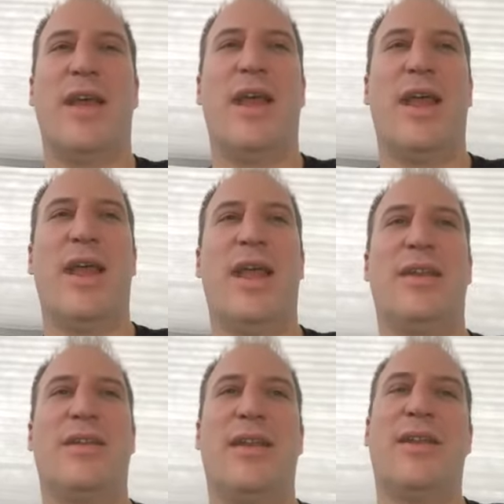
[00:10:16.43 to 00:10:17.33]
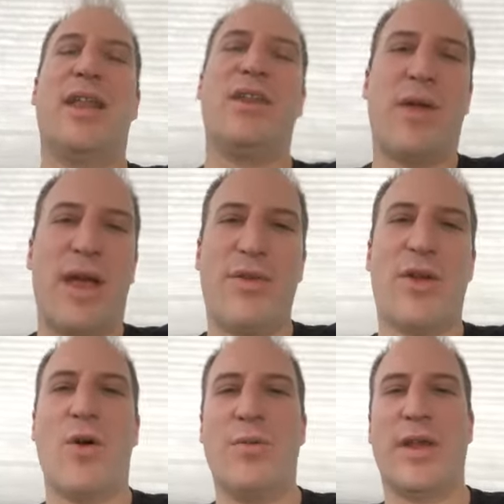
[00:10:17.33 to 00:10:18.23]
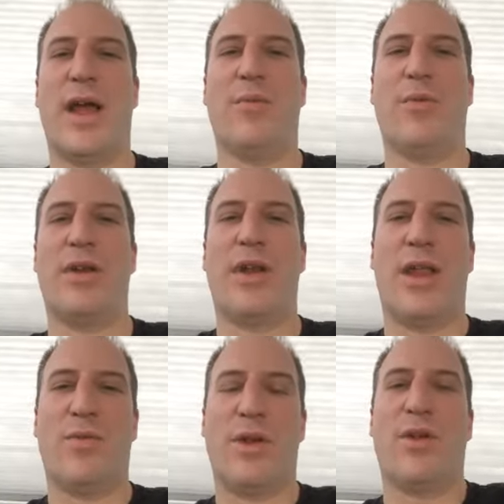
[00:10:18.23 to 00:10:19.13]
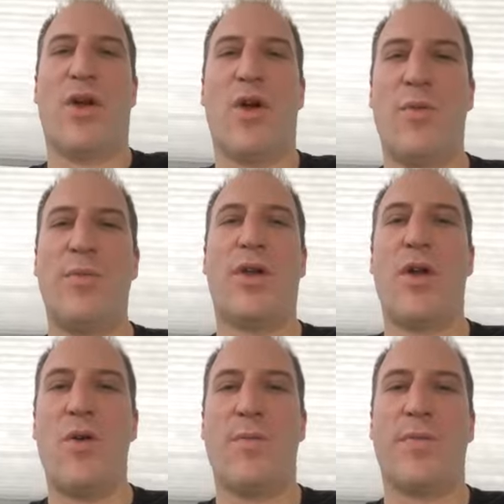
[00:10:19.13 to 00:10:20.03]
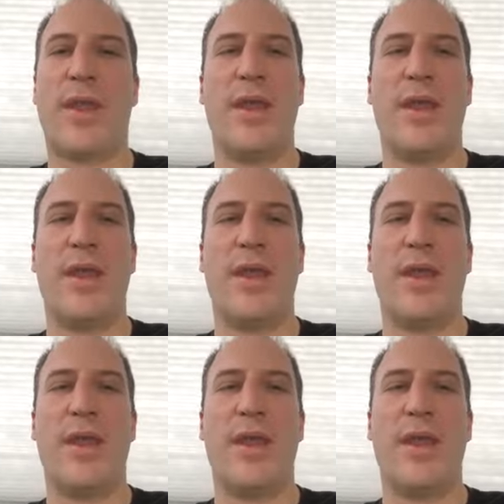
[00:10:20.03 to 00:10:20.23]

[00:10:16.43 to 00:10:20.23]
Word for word: and then you have your home time. When and when you're home, you're home.